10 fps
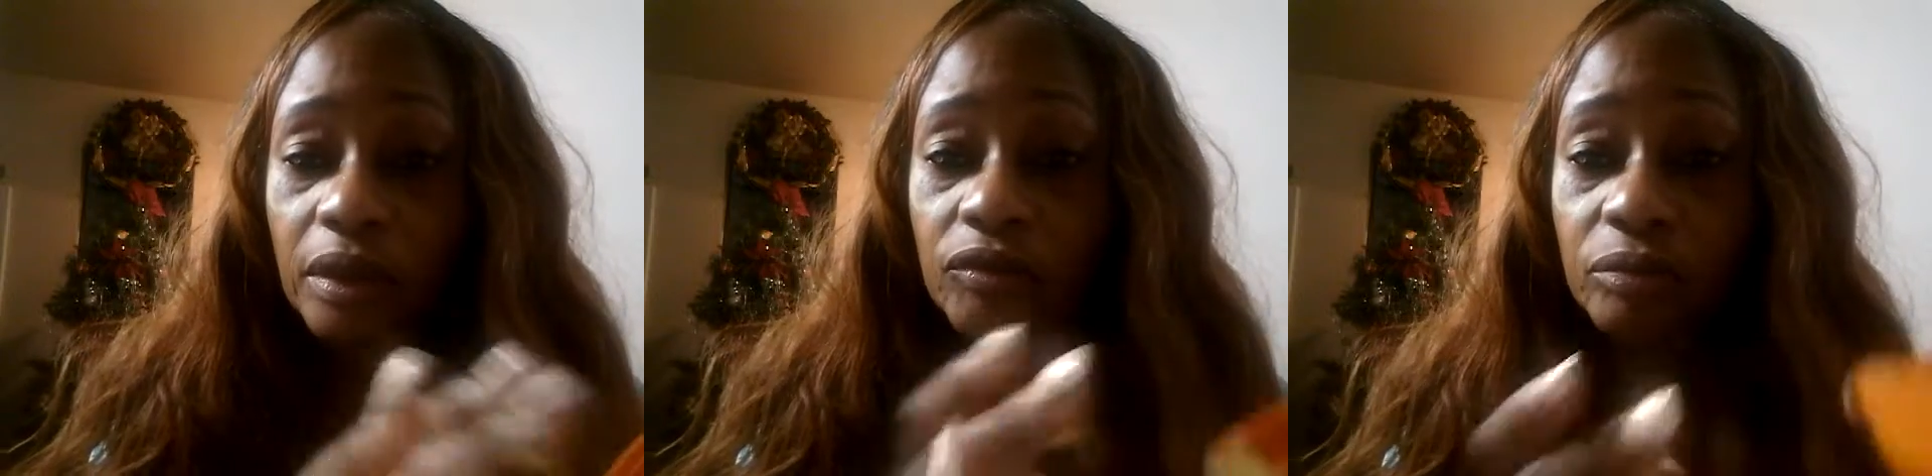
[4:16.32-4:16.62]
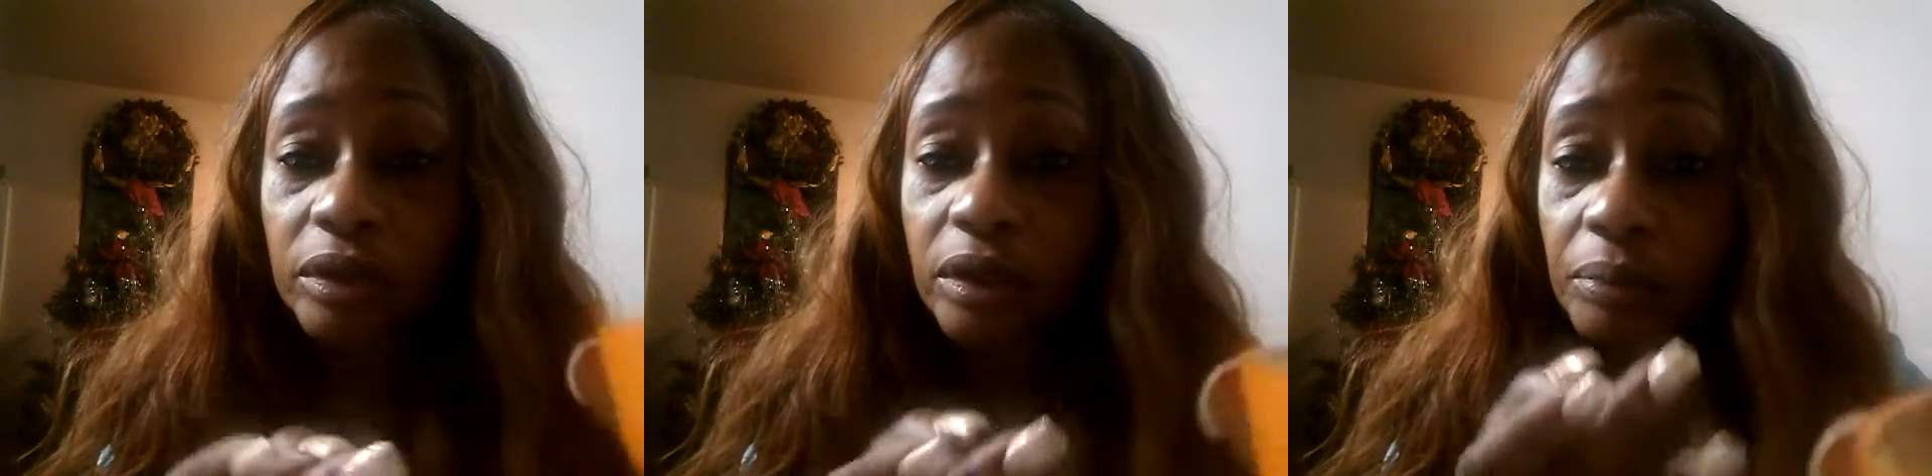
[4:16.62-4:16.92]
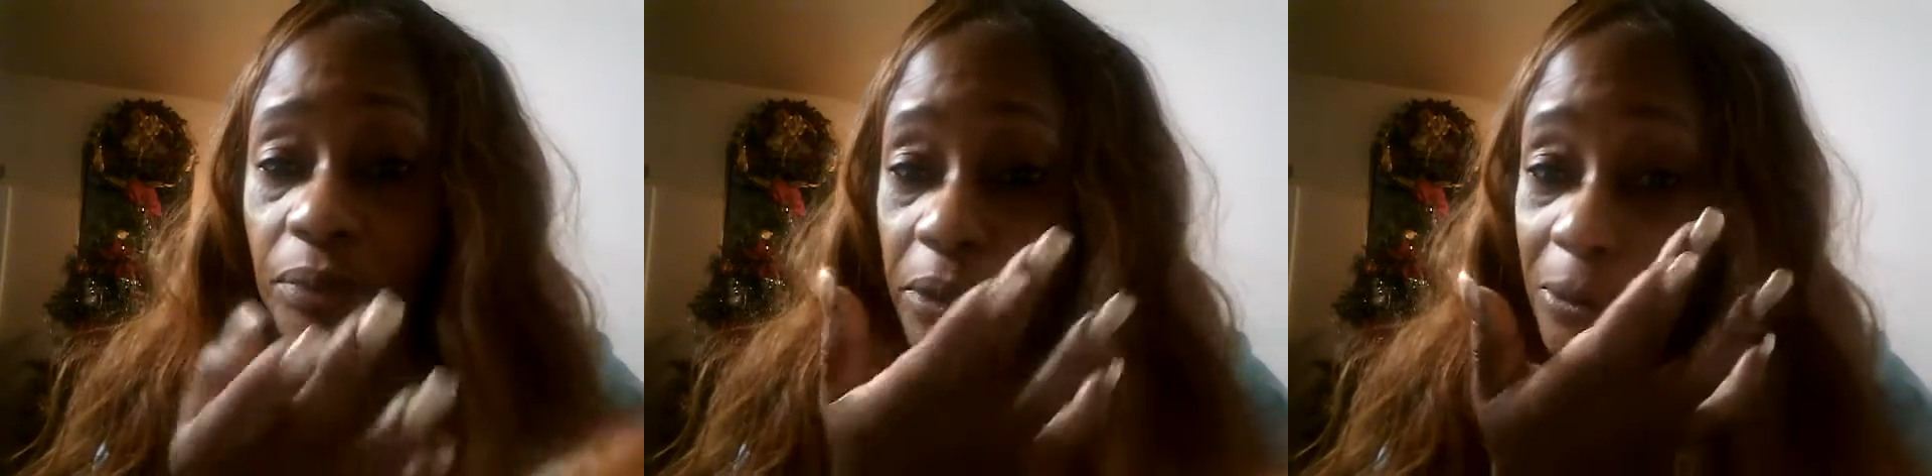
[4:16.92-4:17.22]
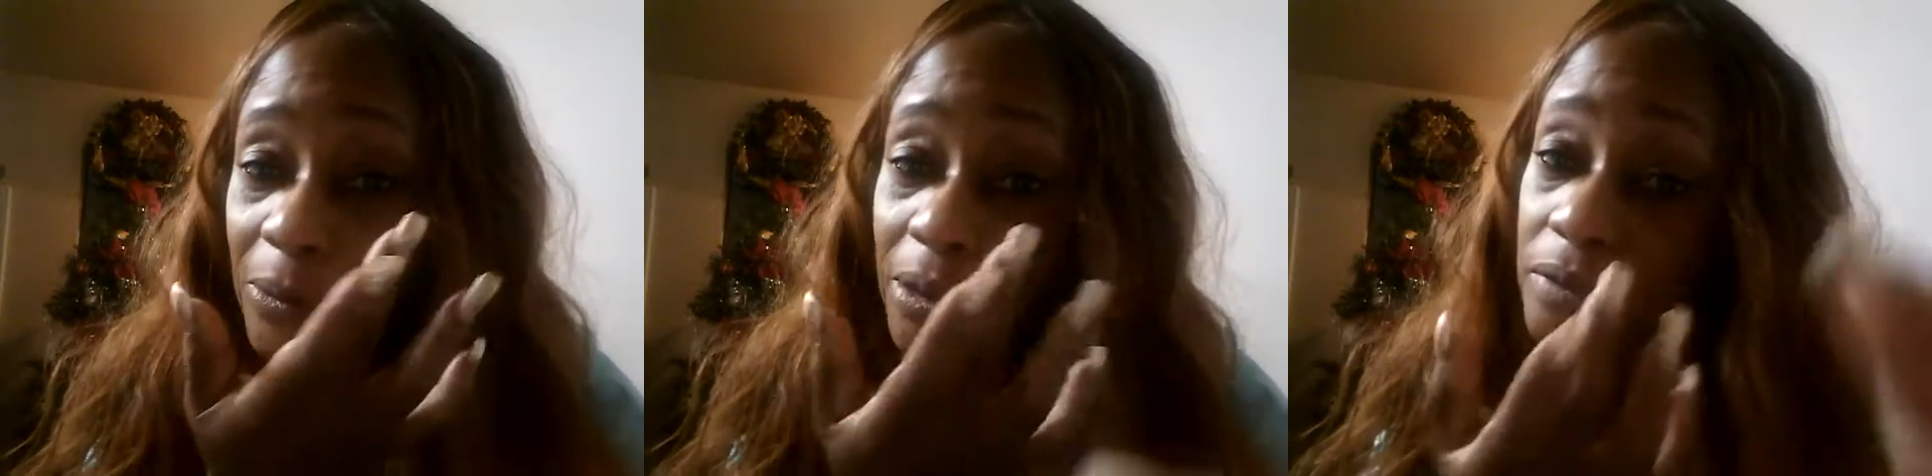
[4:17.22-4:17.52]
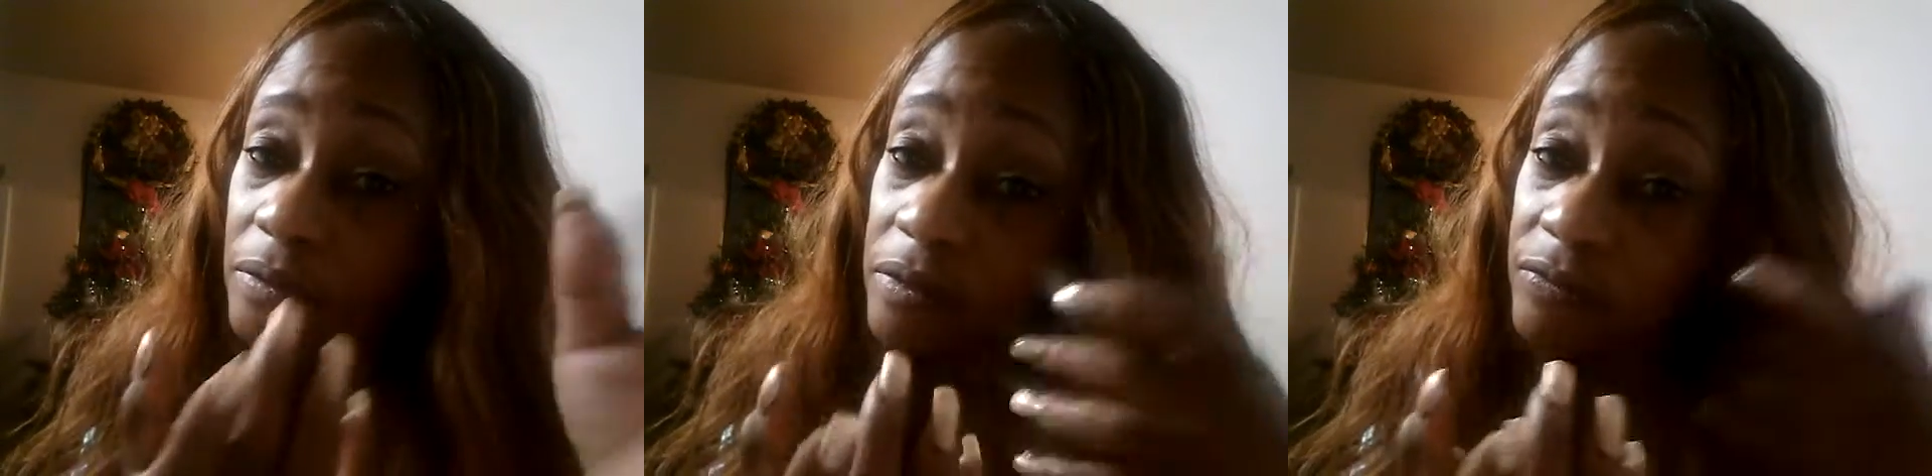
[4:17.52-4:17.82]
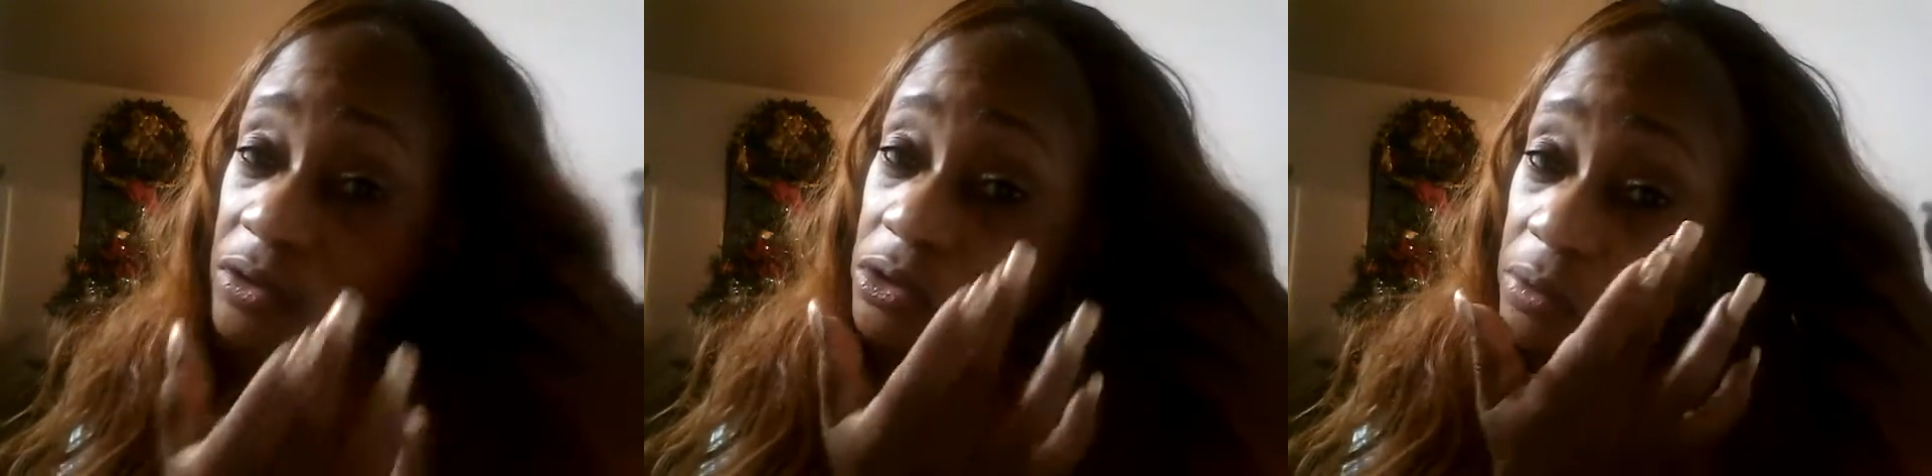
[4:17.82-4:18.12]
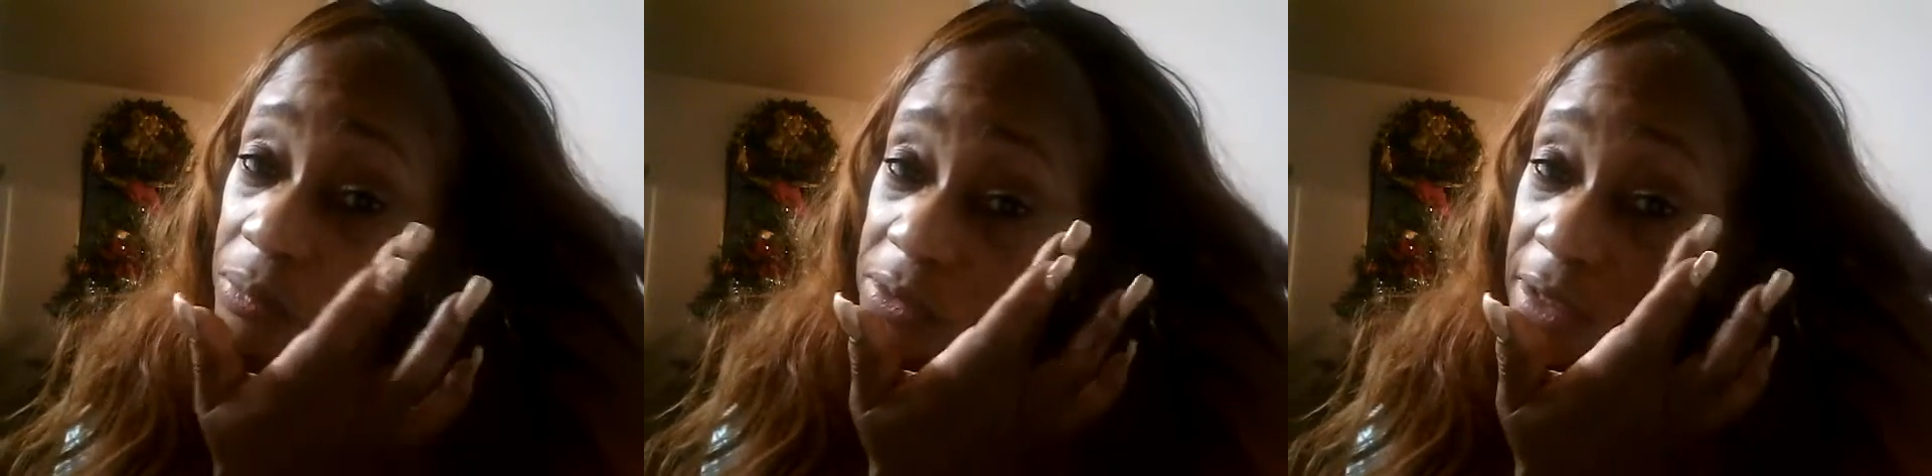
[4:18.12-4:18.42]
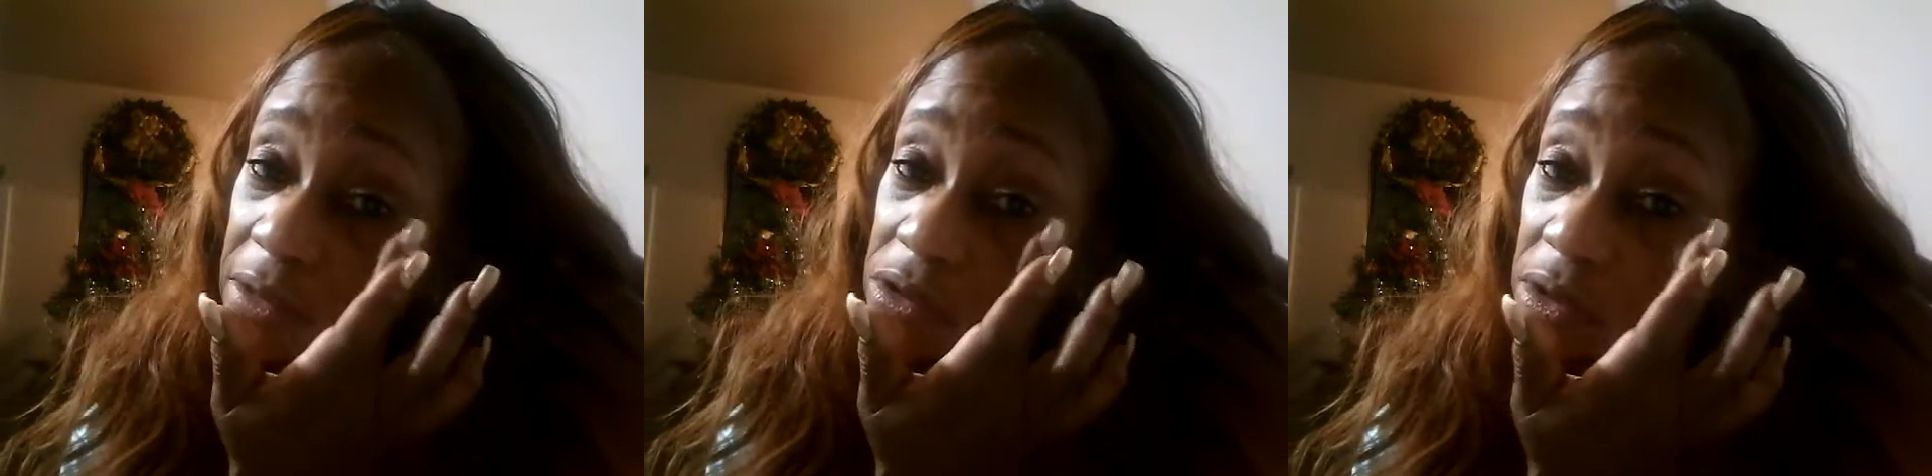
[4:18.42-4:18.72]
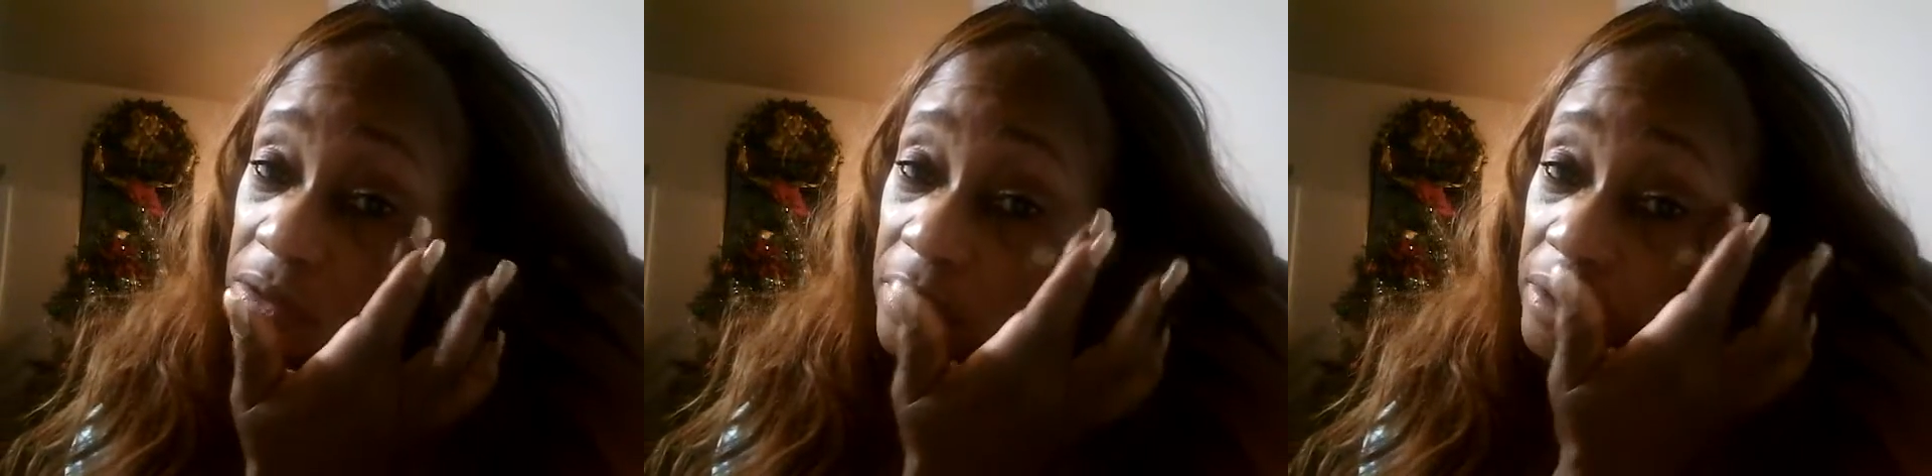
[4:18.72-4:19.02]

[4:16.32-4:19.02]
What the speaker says: if we're not putting on sufficient protection